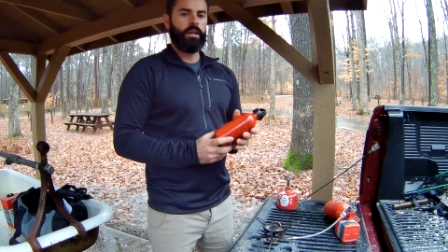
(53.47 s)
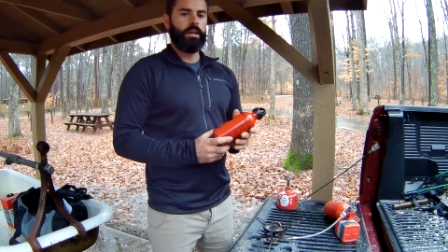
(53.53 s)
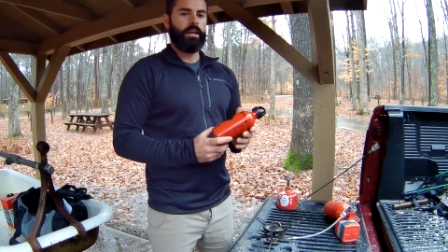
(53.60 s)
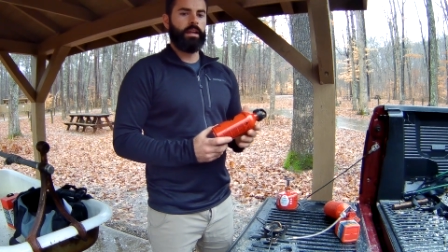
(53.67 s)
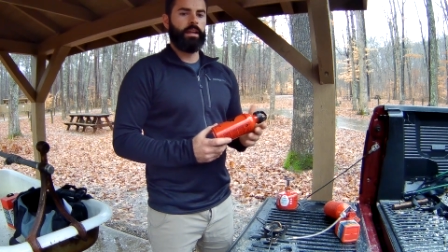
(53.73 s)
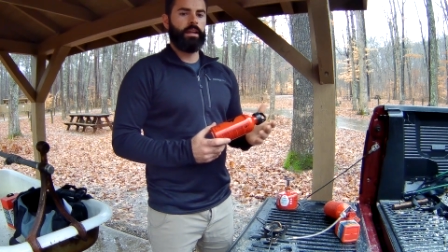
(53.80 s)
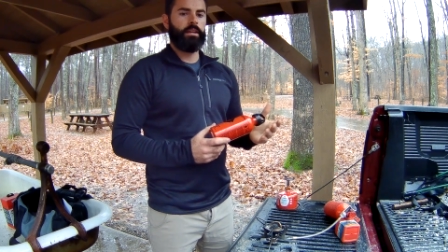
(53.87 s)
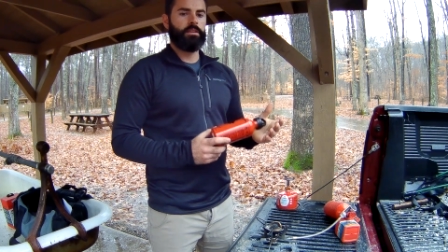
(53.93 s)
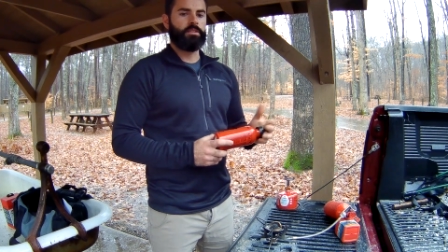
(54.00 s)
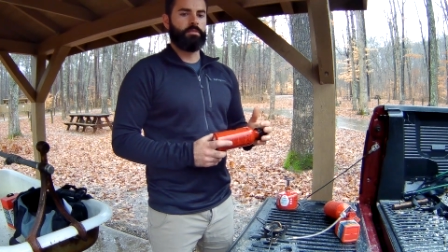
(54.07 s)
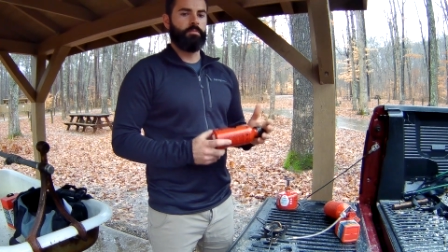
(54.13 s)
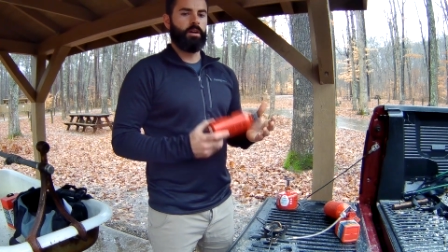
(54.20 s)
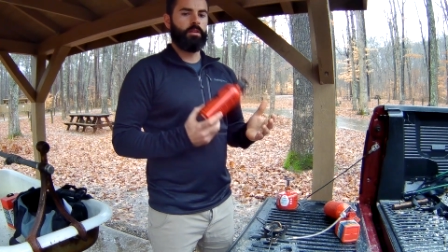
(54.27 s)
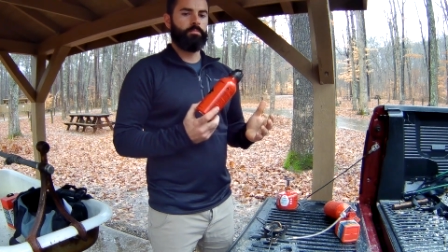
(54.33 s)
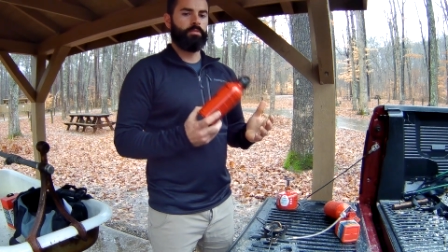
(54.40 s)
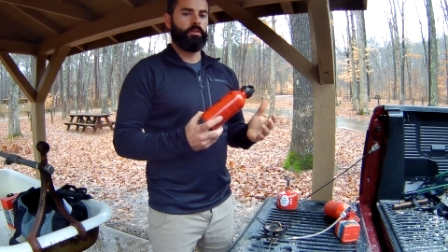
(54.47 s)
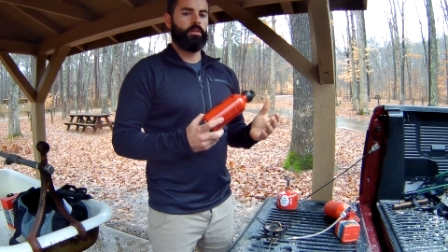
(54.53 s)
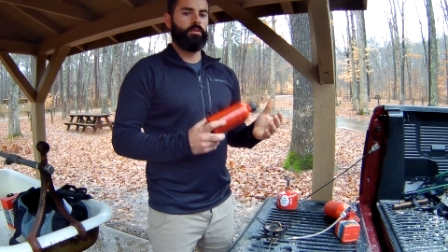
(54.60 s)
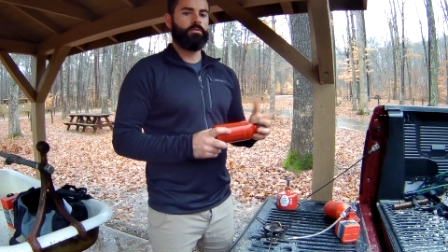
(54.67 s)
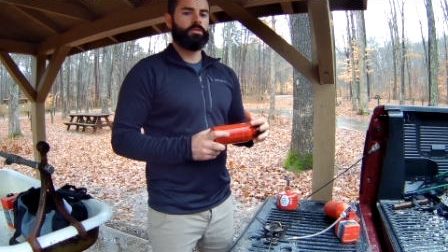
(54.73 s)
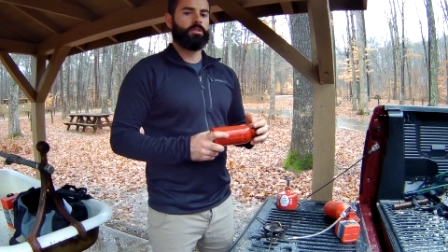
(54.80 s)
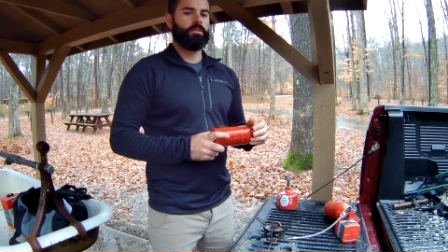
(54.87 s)
And some other
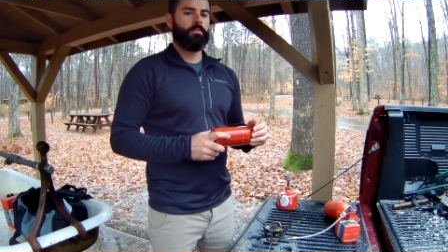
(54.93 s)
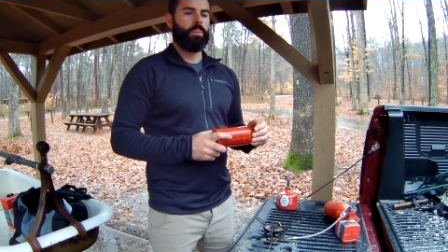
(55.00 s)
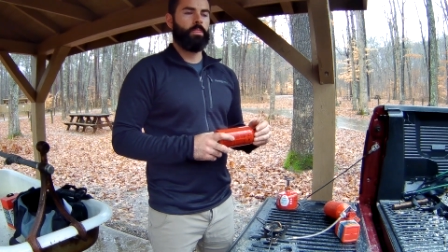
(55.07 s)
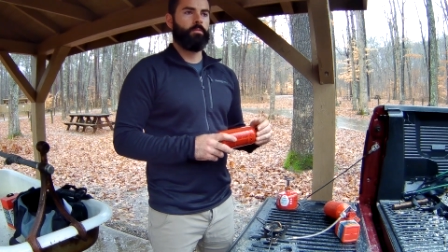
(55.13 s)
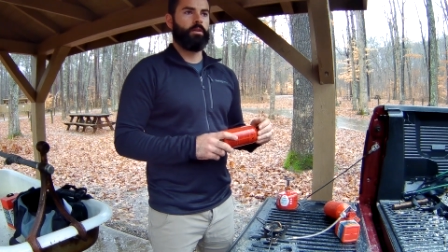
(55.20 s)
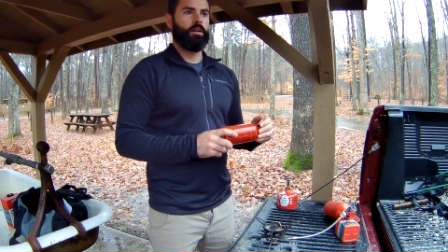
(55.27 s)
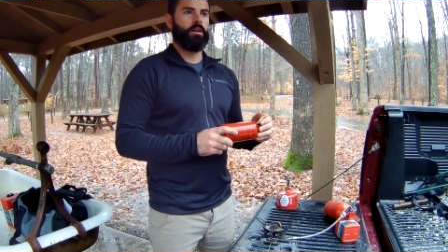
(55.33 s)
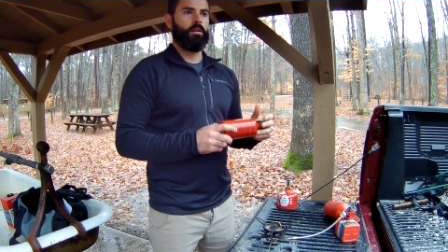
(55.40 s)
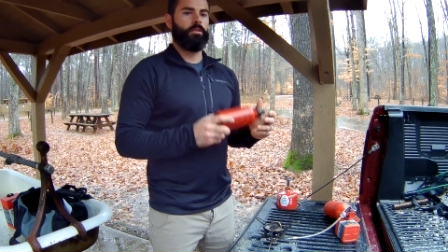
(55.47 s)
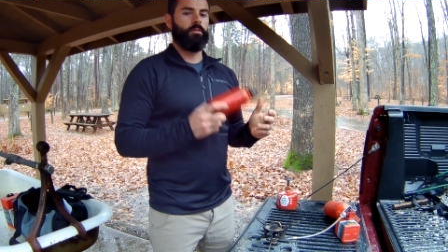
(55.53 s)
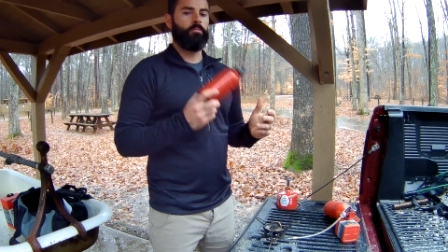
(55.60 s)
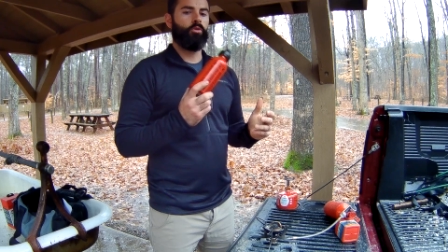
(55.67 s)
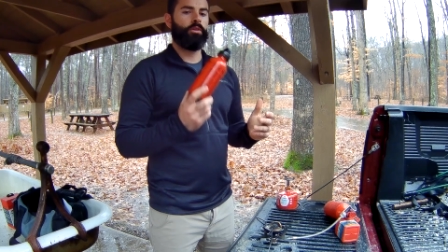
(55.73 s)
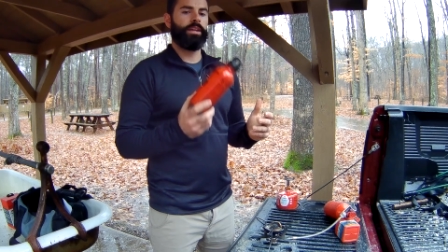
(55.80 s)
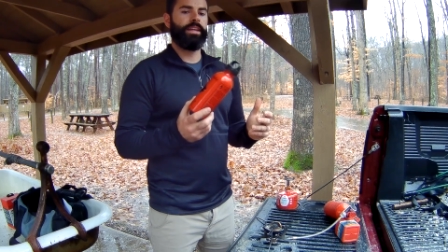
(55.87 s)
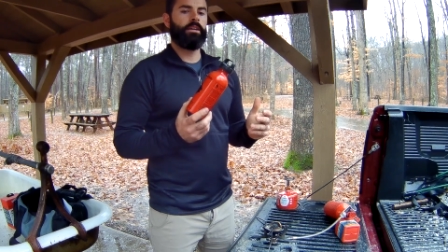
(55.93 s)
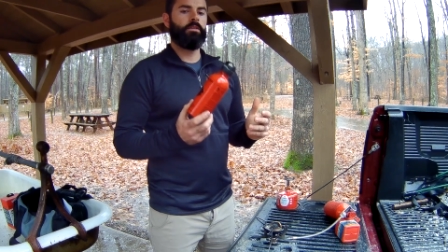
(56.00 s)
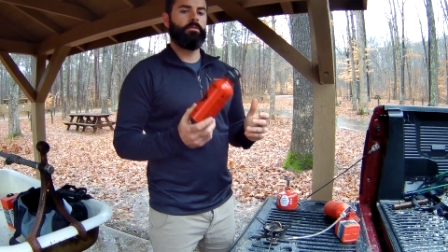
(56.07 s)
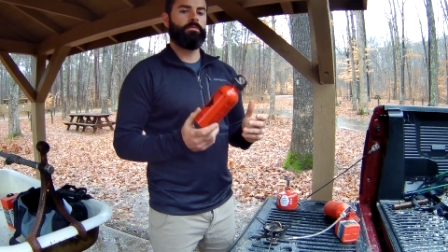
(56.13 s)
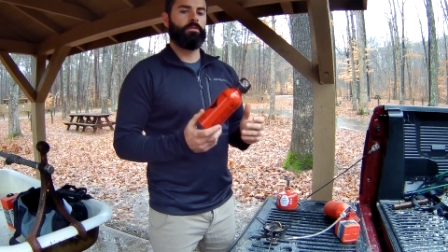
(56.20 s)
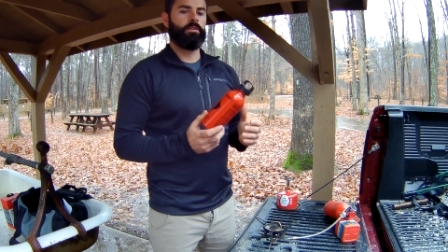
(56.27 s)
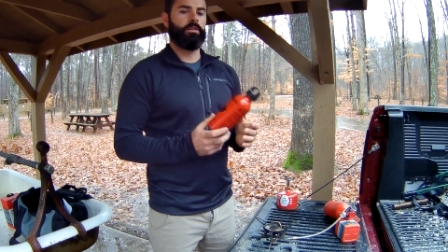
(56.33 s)
pros, they're more
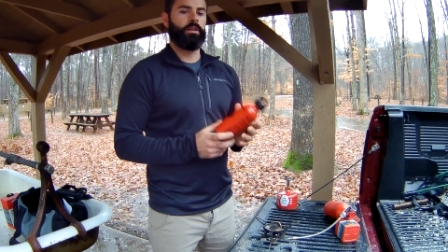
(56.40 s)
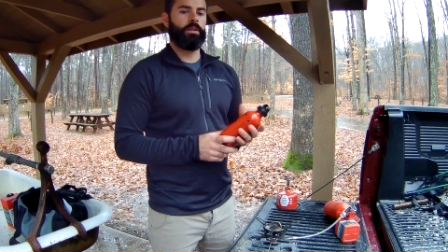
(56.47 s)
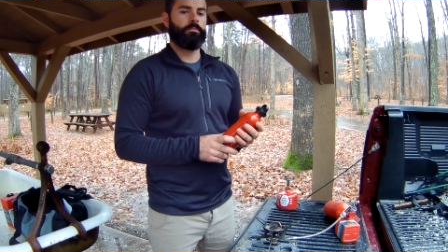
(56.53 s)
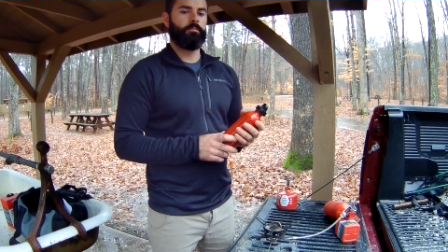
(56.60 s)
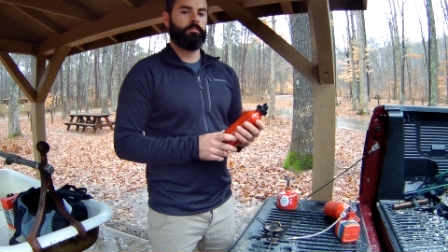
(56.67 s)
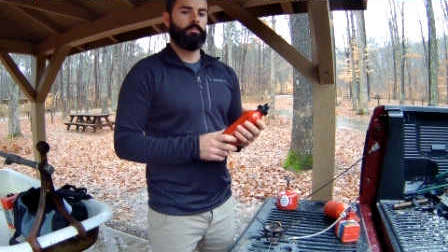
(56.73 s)
eco-friendly.